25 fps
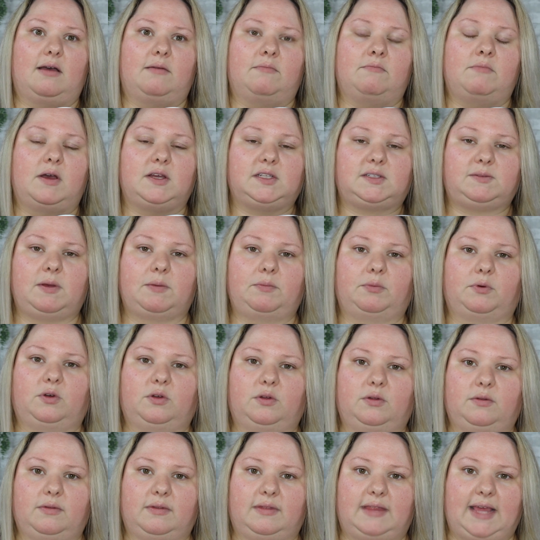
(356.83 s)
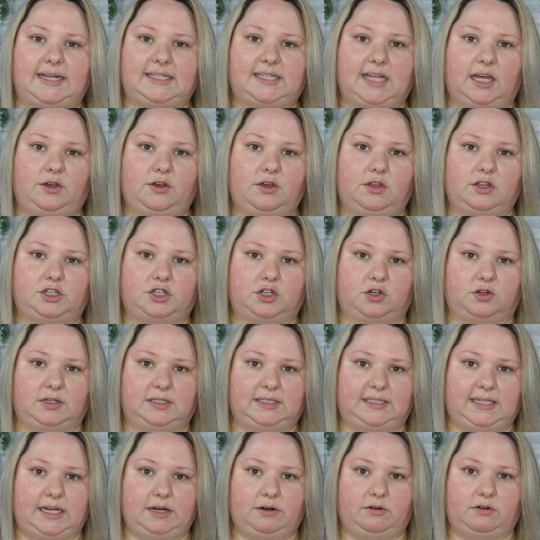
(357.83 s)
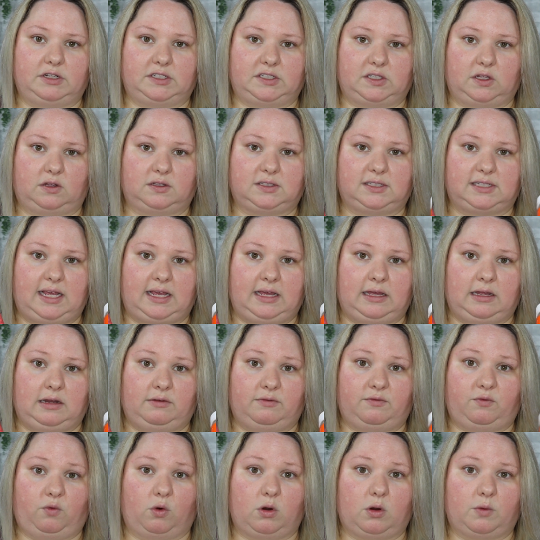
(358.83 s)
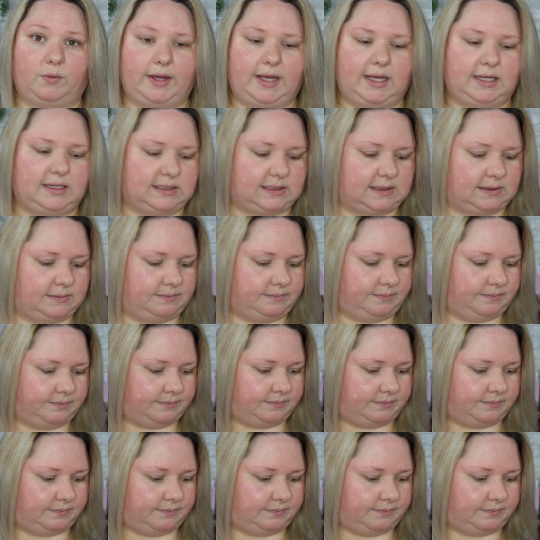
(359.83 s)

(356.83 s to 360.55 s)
Most people, they tell you that you're going to see your results in 4 weeks.